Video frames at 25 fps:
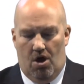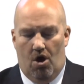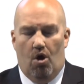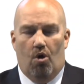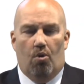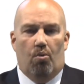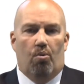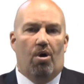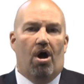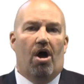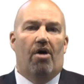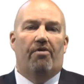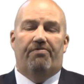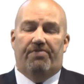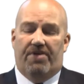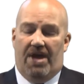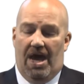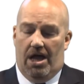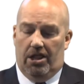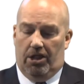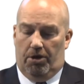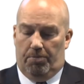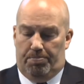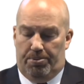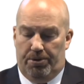Ralph
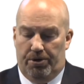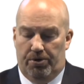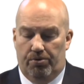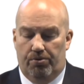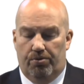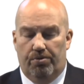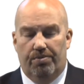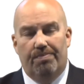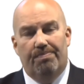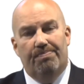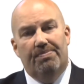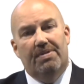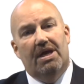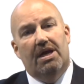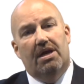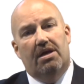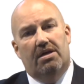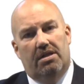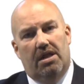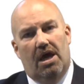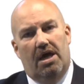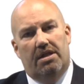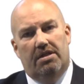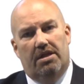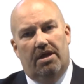Gallipoo,
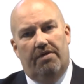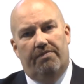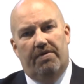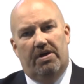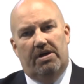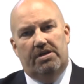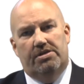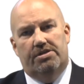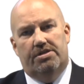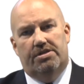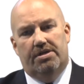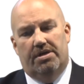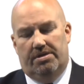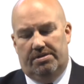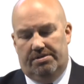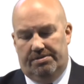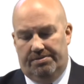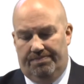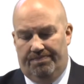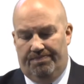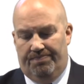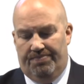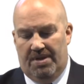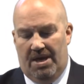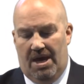Glenn Livingston,
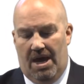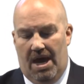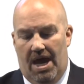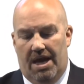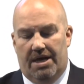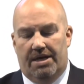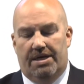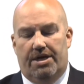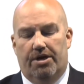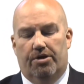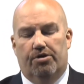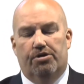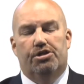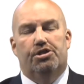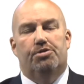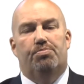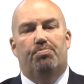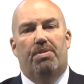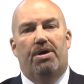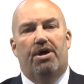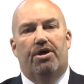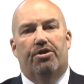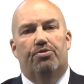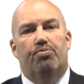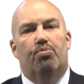and Gil
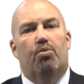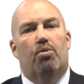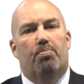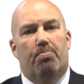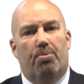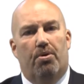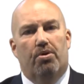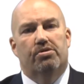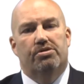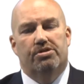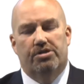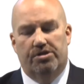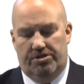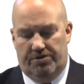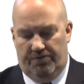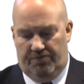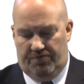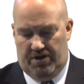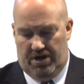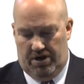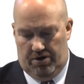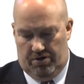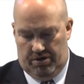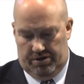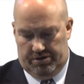Smith were persons of
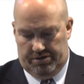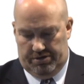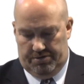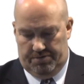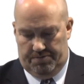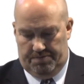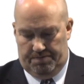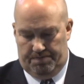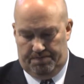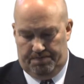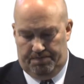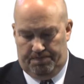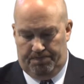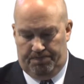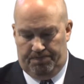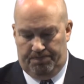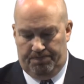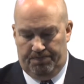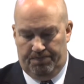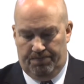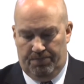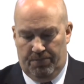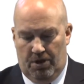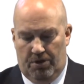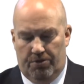character.
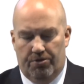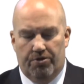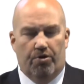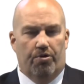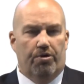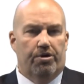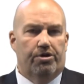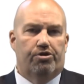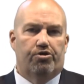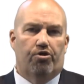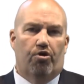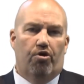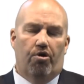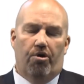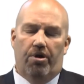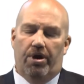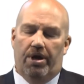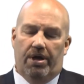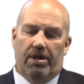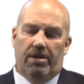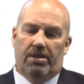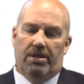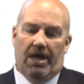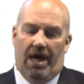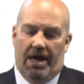Their
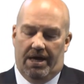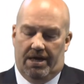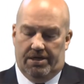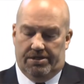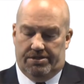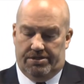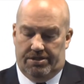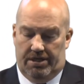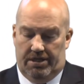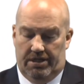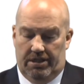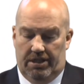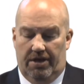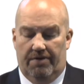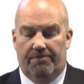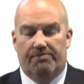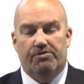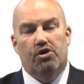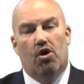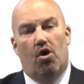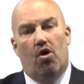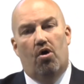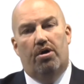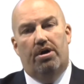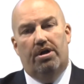enduring legacy lives
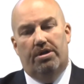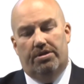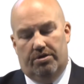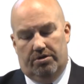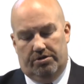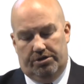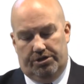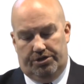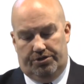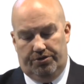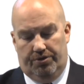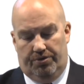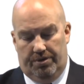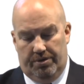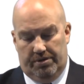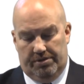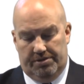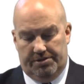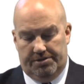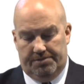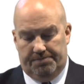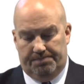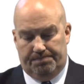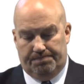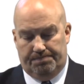on in their students.